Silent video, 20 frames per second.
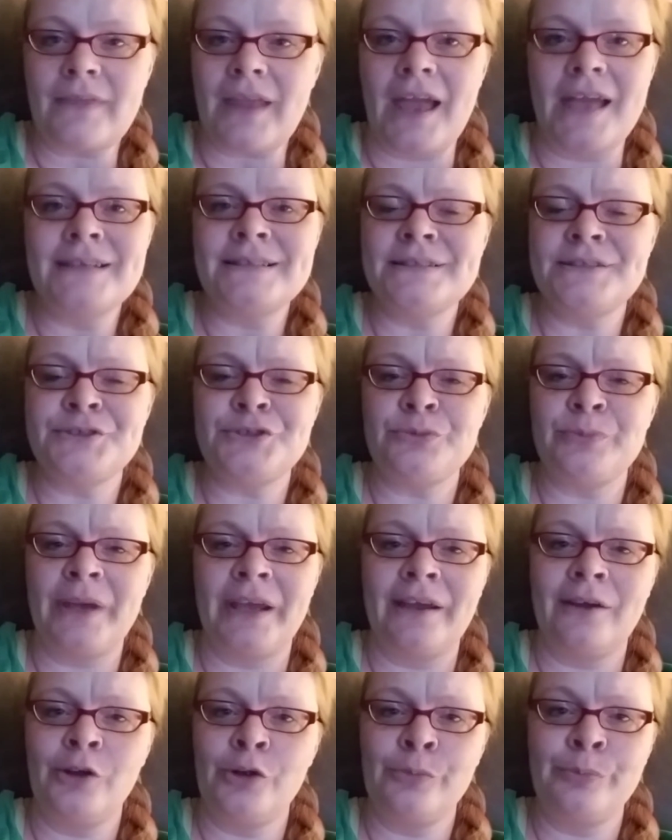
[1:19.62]
didn't do my
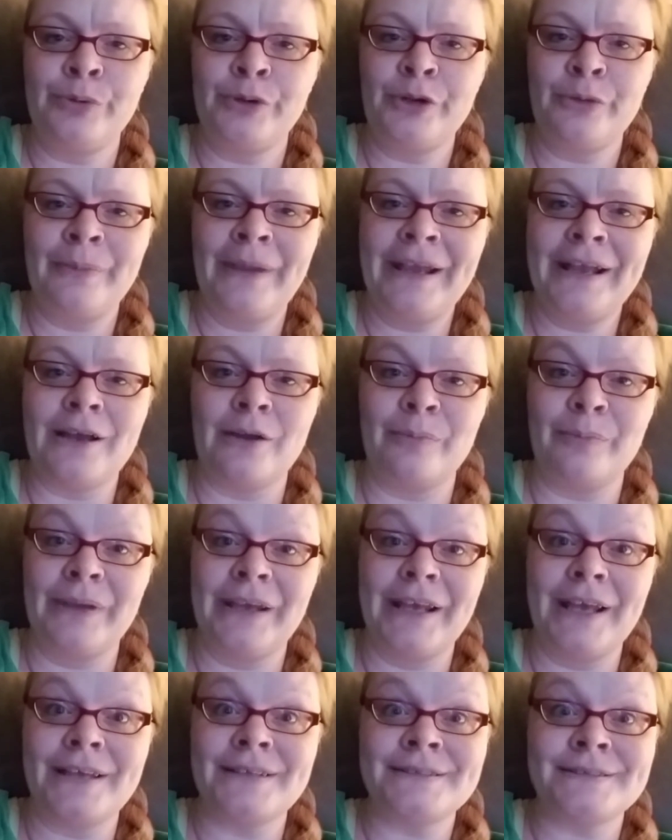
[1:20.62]
hair or put on makeup
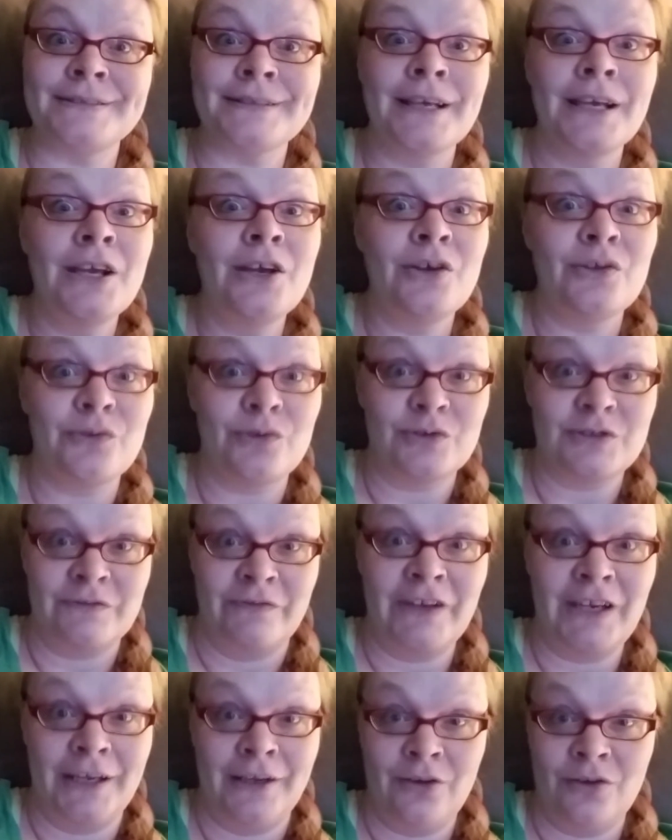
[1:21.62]
because those
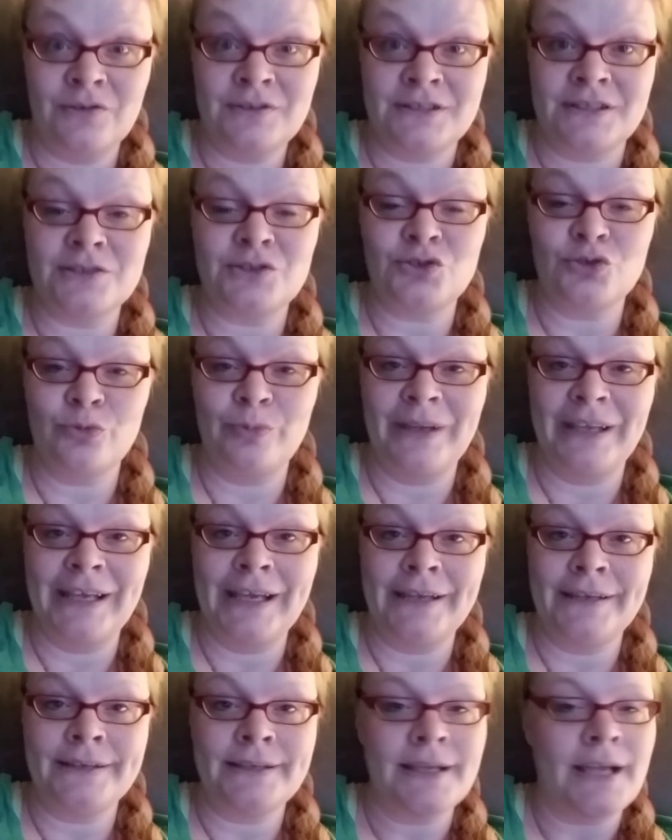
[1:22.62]
videos that you'll be
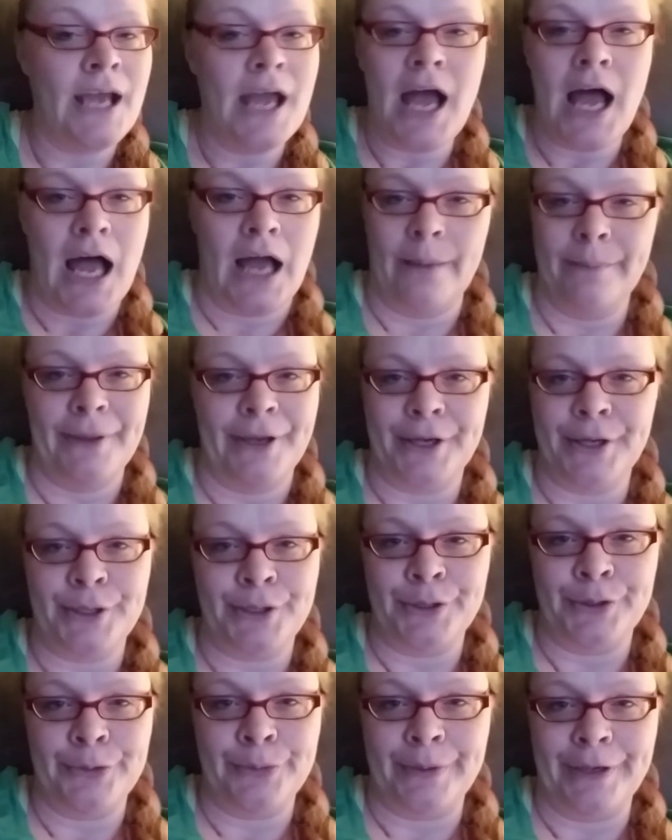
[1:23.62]
getting, I'm not
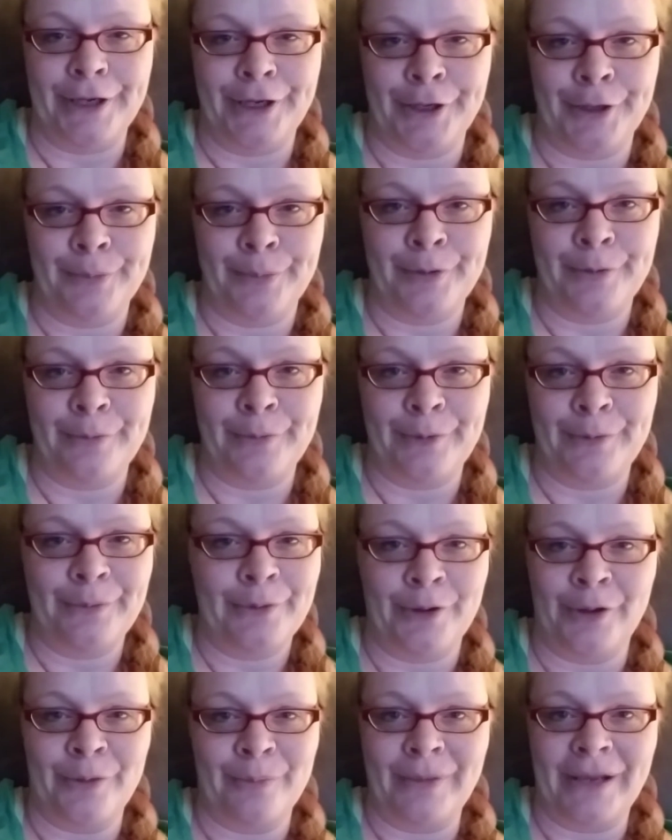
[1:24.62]
gonna do my hair or put
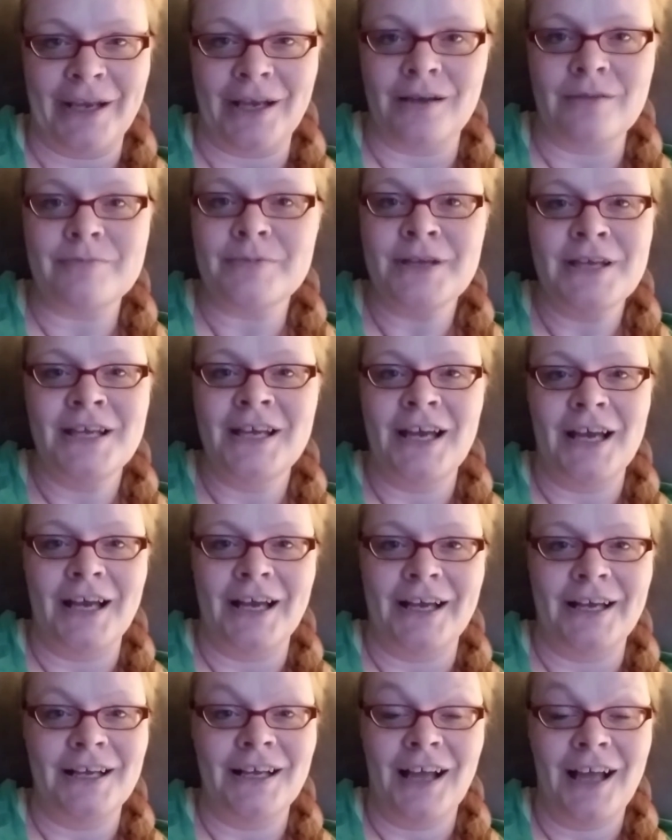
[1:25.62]
on makeup.
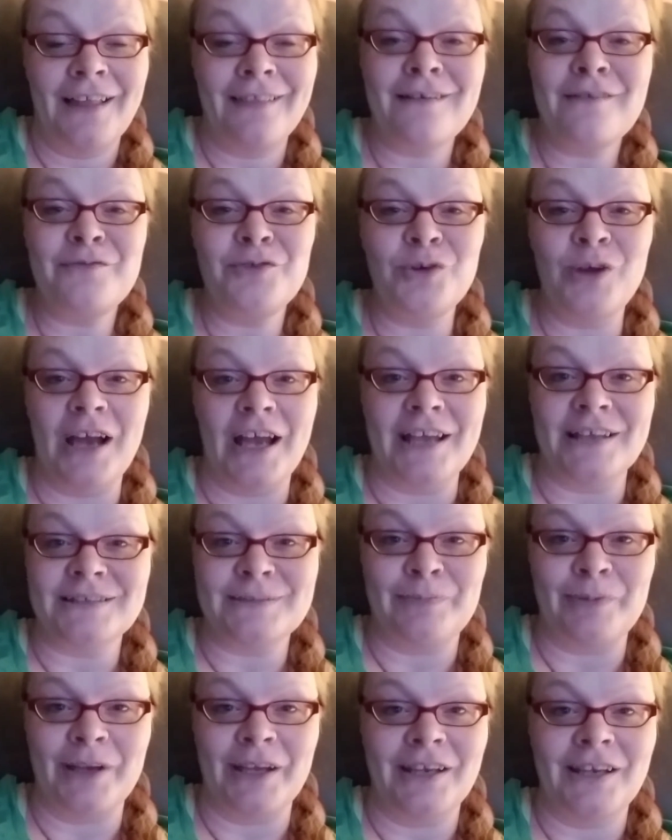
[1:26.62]
I love you guys,
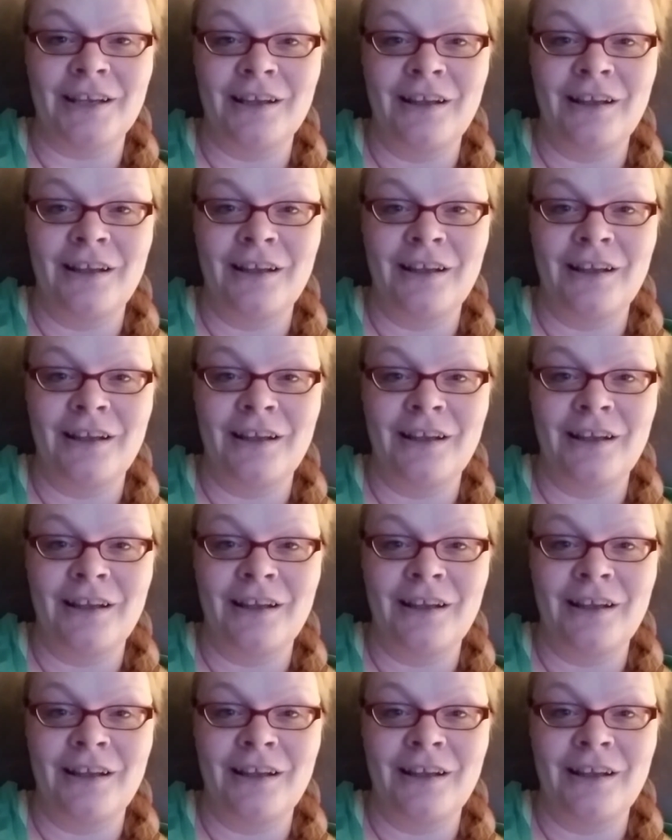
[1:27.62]
but,